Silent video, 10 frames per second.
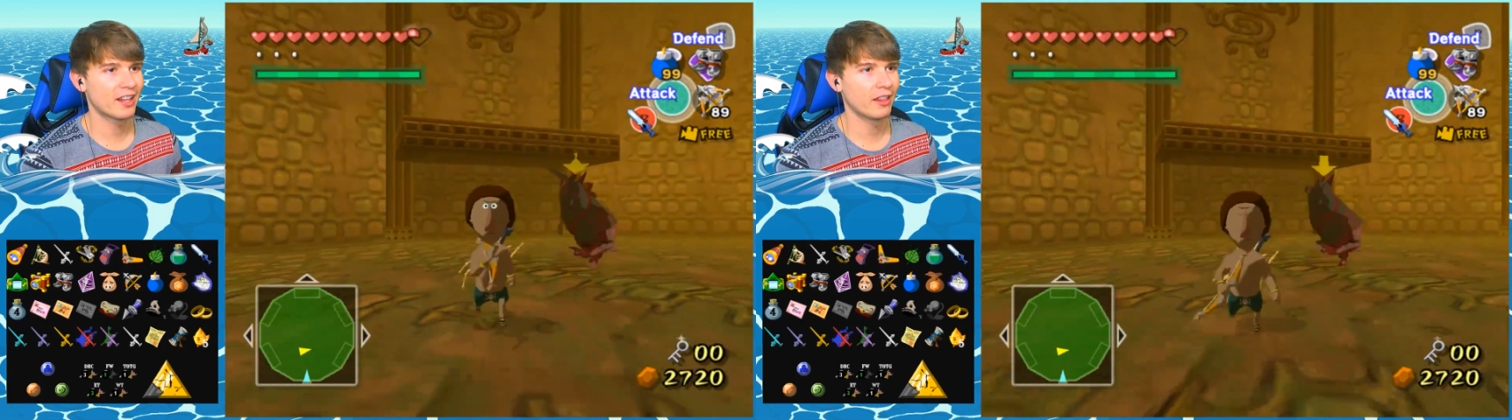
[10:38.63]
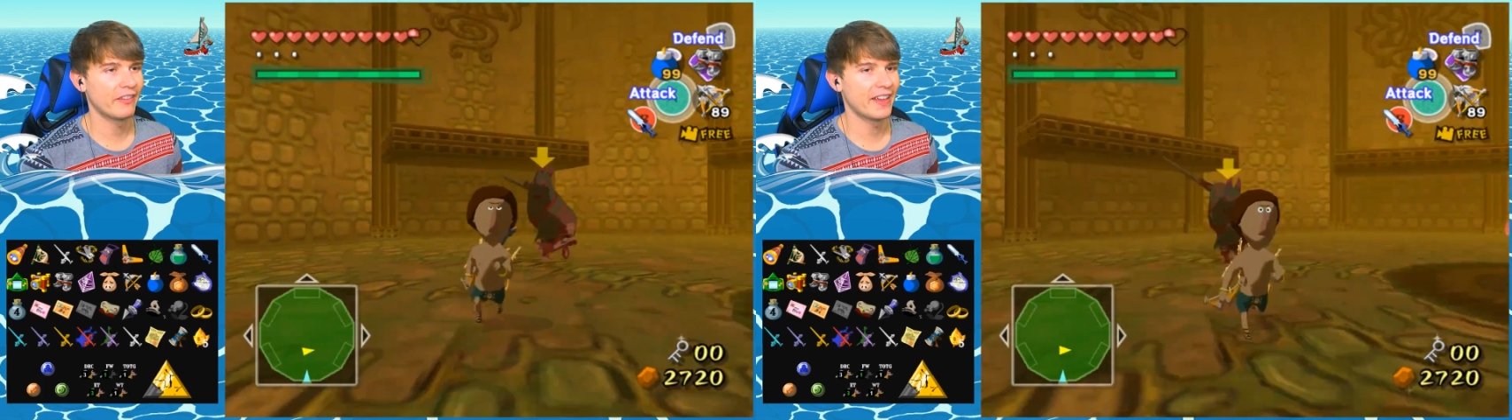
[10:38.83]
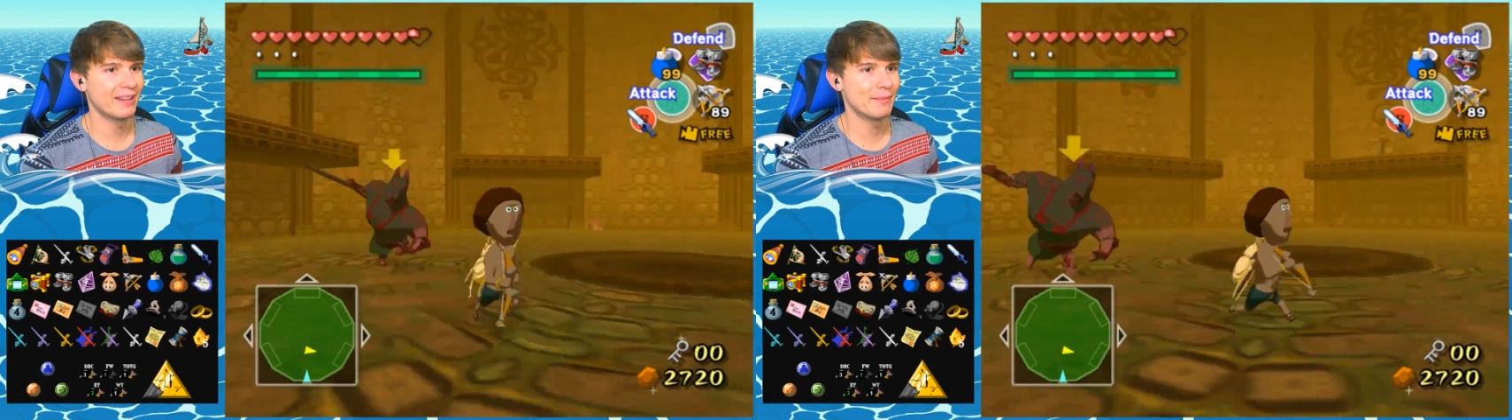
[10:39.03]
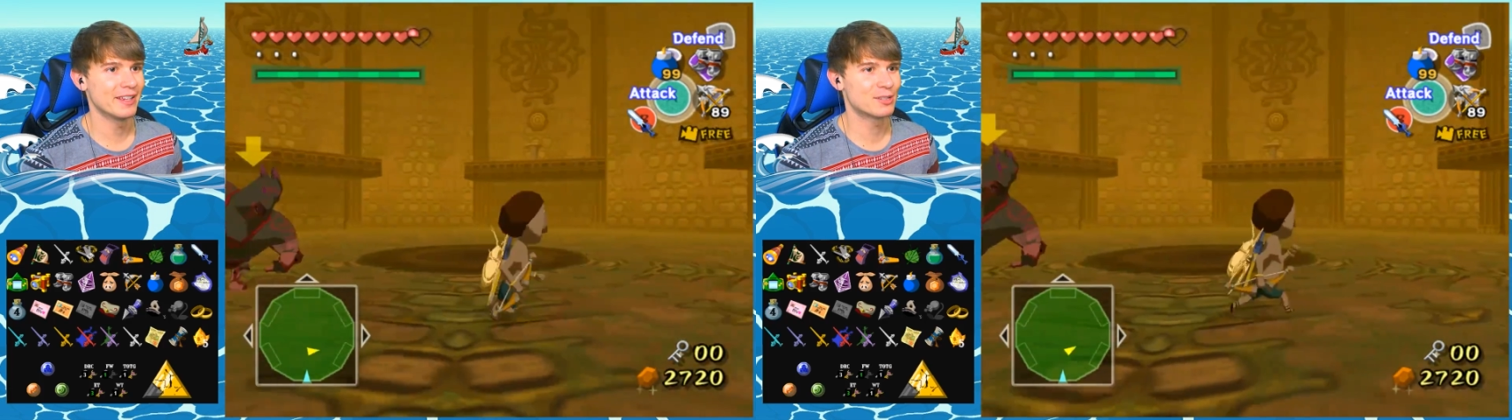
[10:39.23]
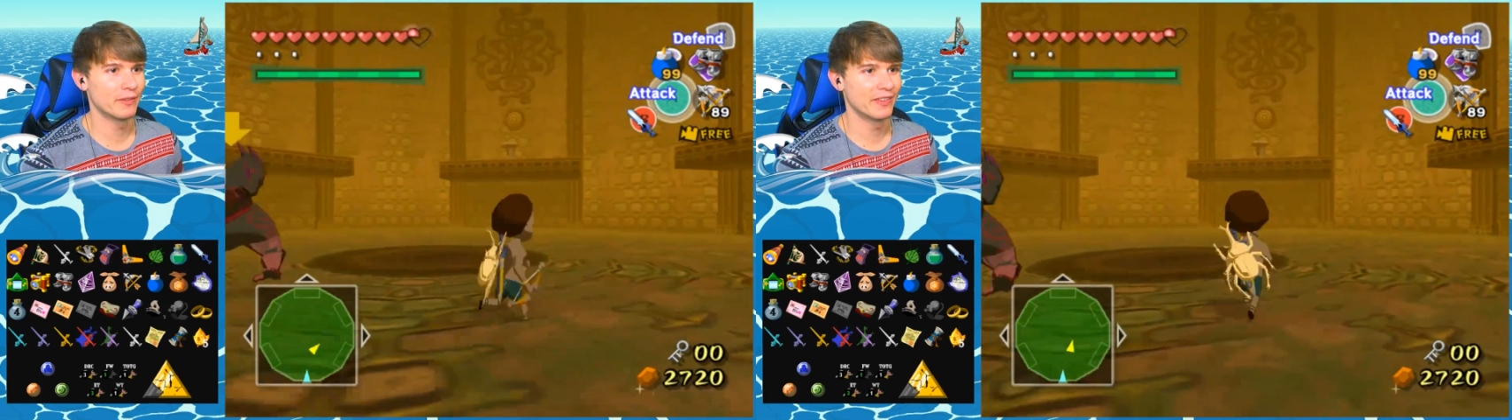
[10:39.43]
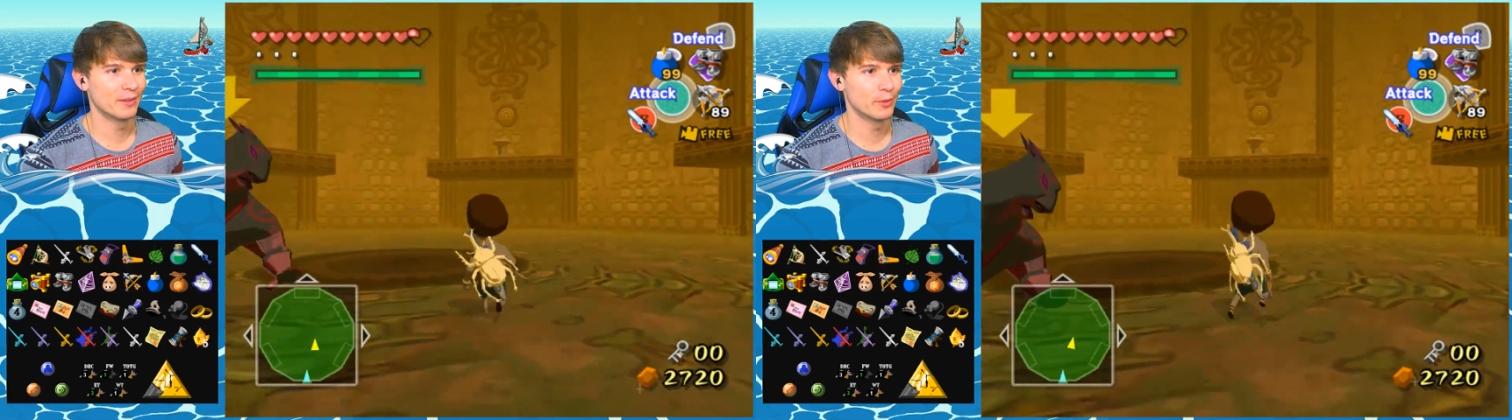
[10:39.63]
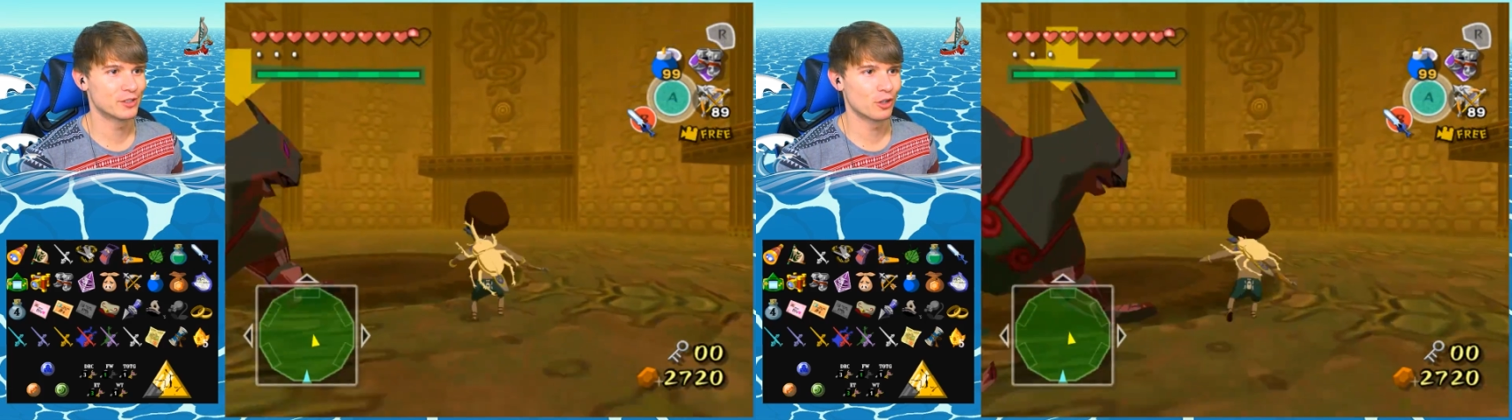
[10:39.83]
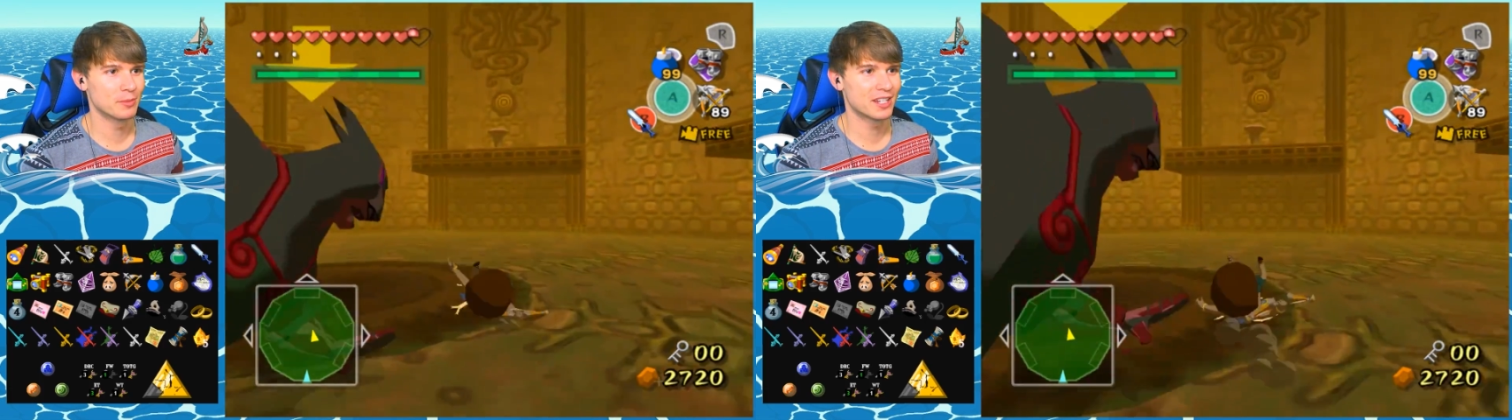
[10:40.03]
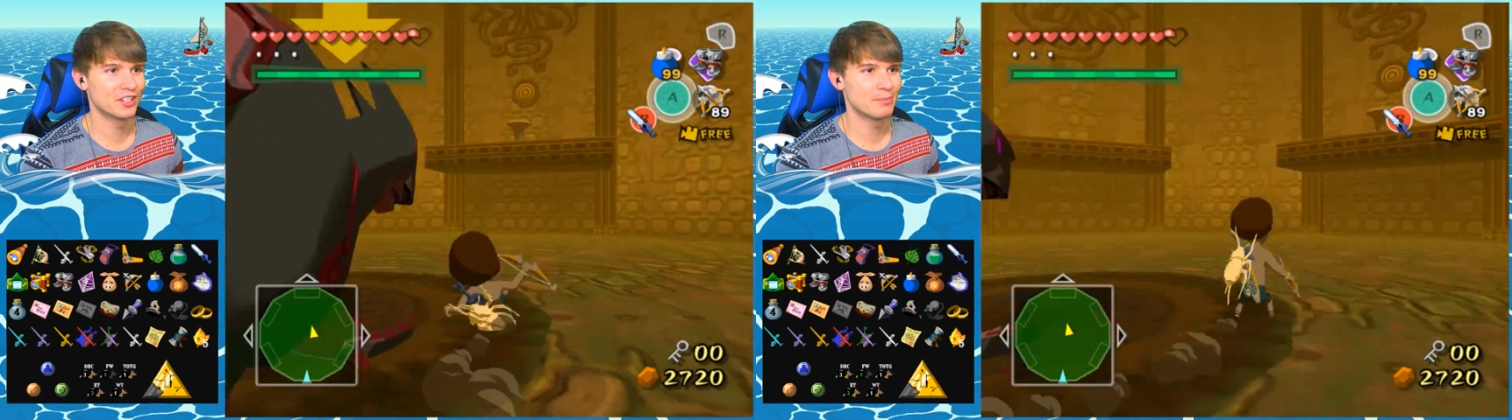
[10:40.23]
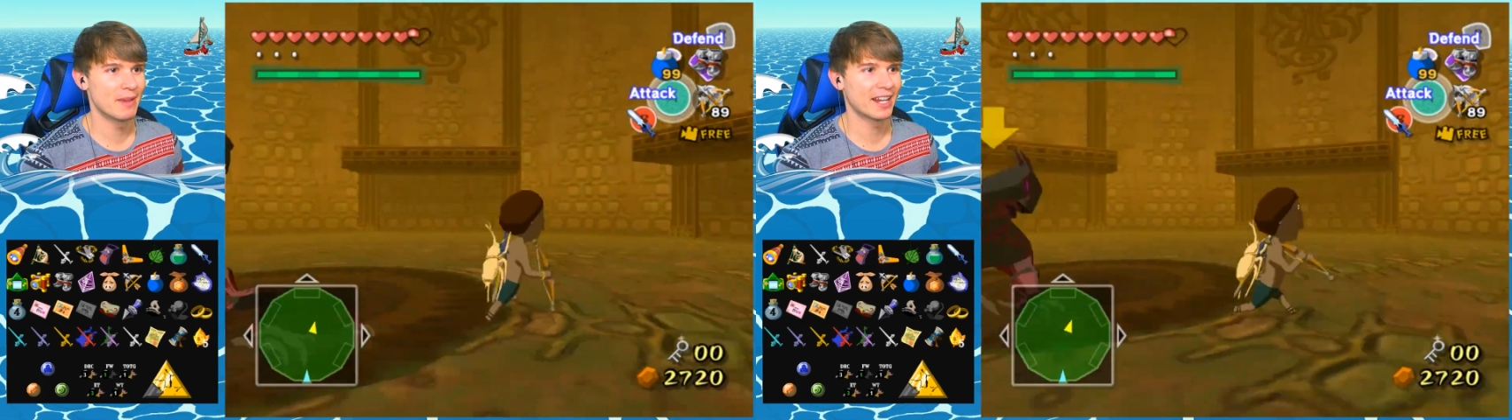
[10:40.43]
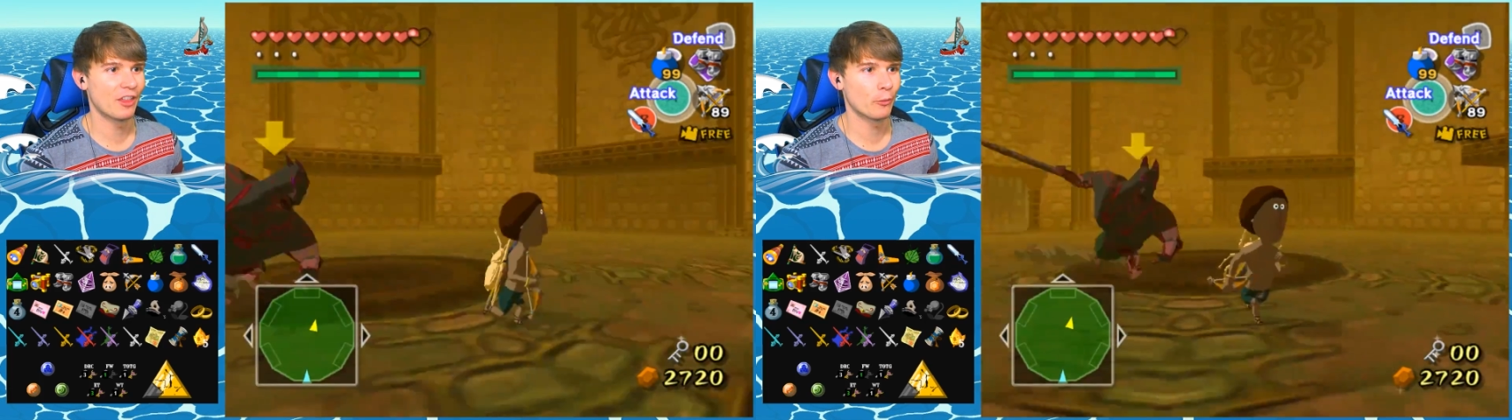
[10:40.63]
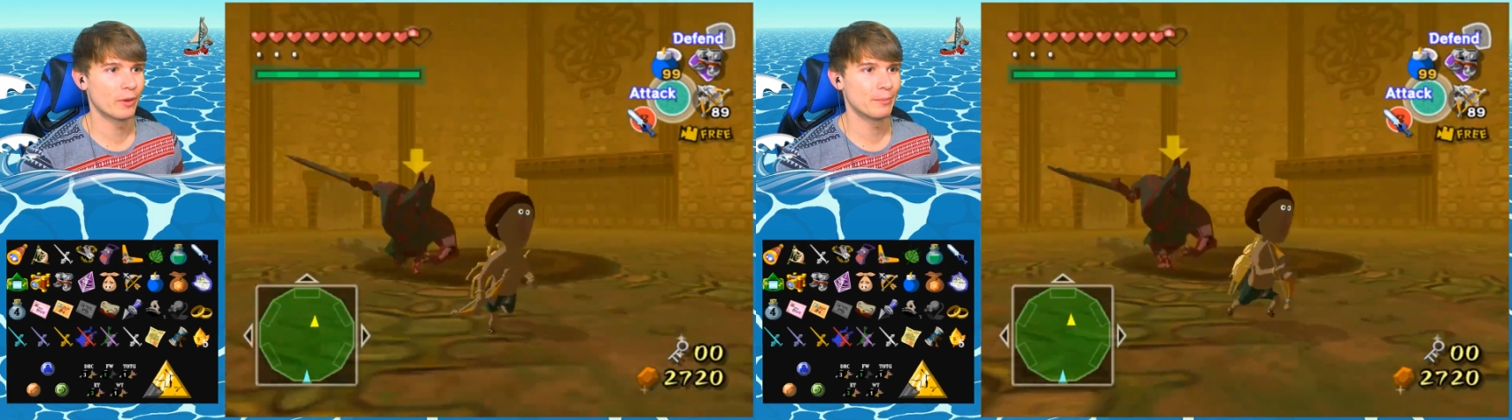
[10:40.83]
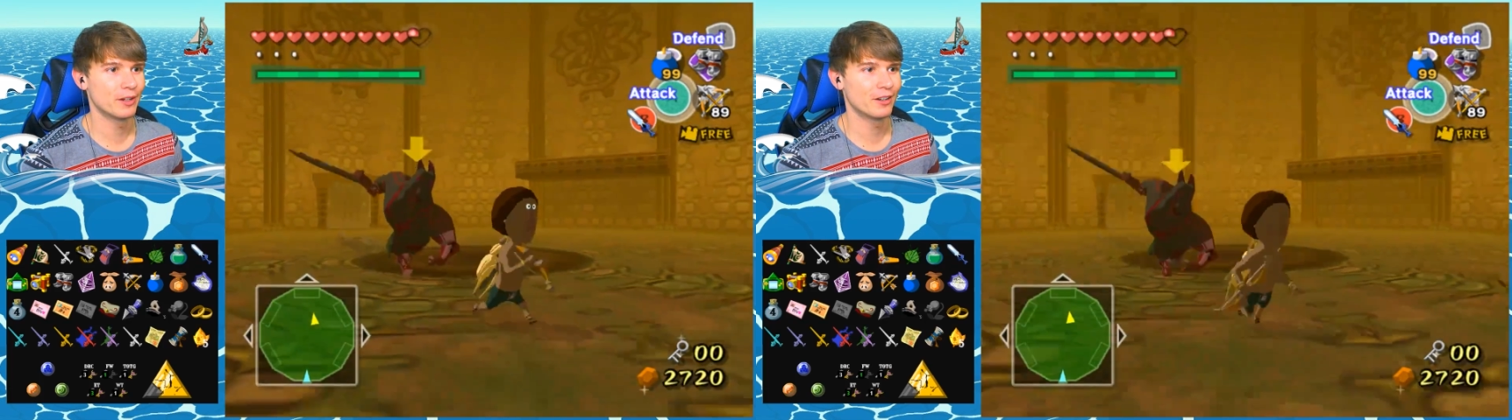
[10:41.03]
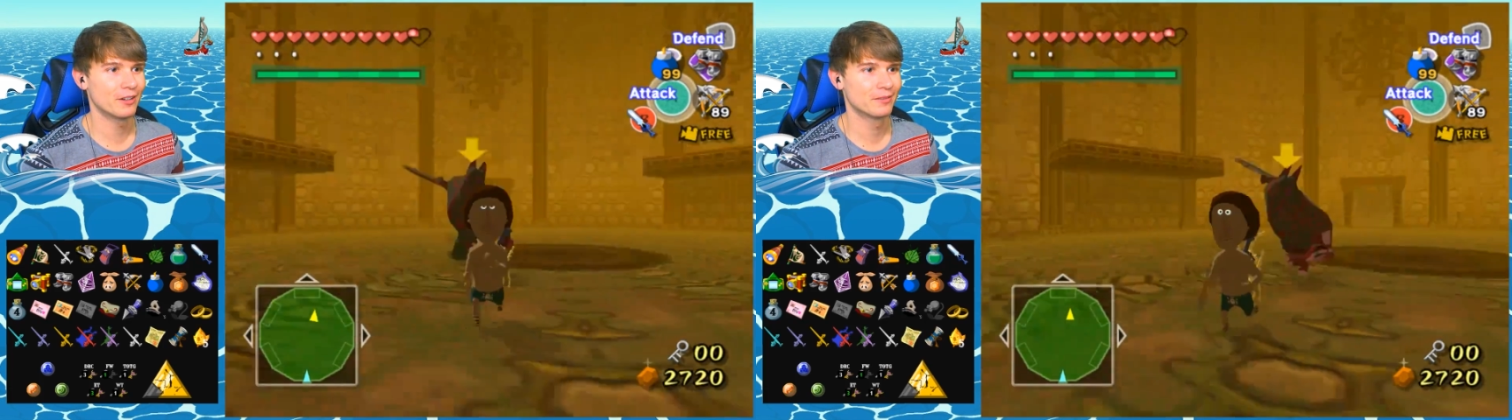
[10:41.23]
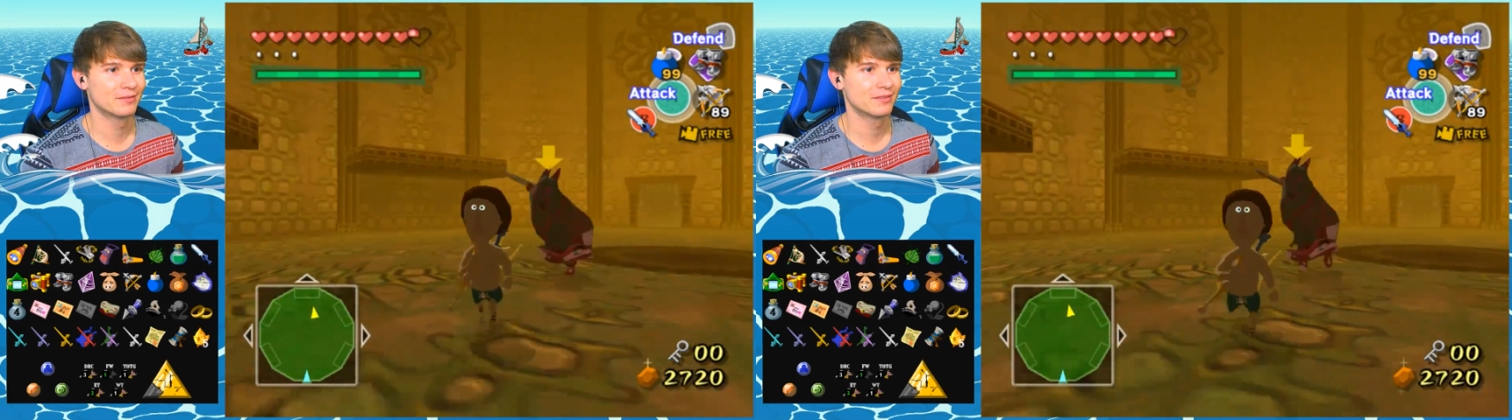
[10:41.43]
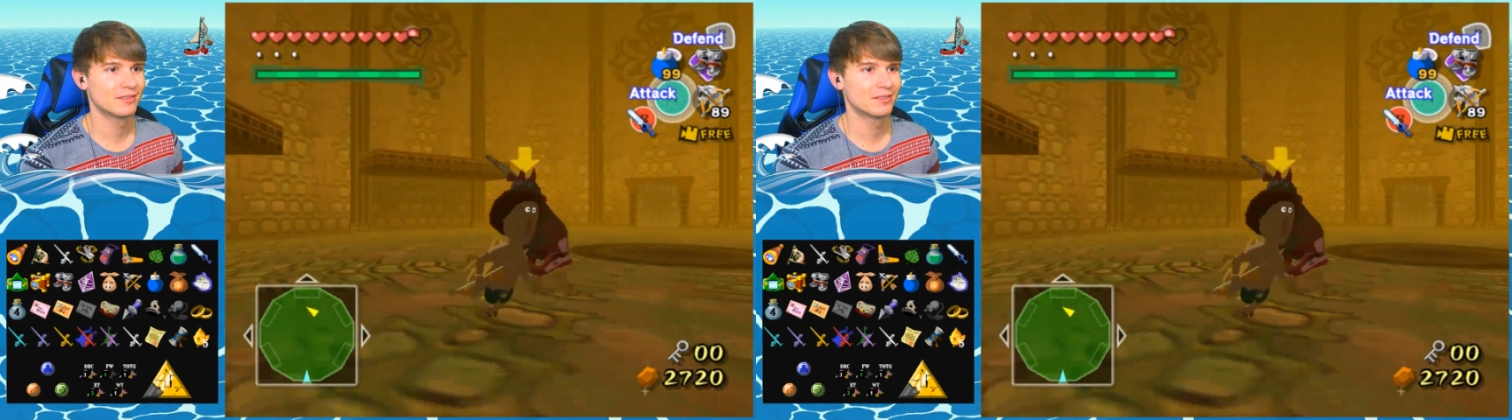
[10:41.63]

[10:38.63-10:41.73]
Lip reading: in killing the enemies when the Wizrums can just make another one appear.